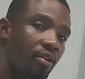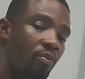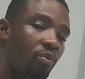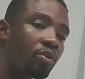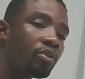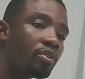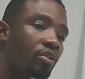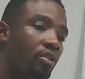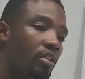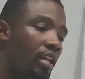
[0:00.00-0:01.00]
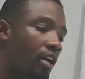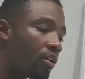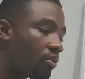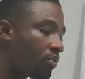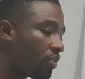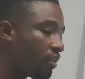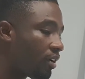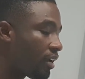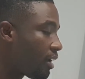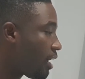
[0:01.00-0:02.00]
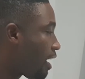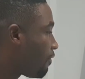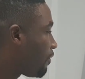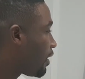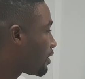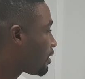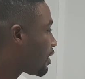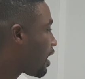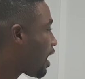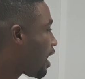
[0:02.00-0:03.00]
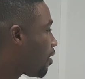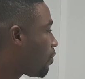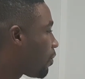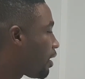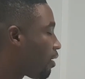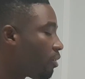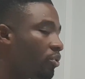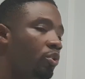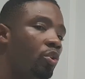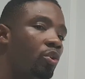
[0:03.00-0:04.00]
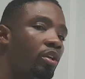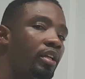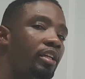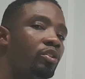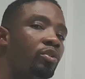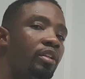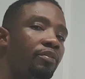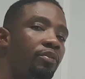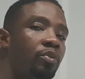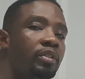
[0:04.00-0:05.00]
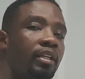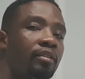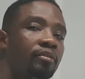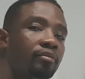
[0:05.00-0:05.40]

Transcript: would now affect how well you look into the future.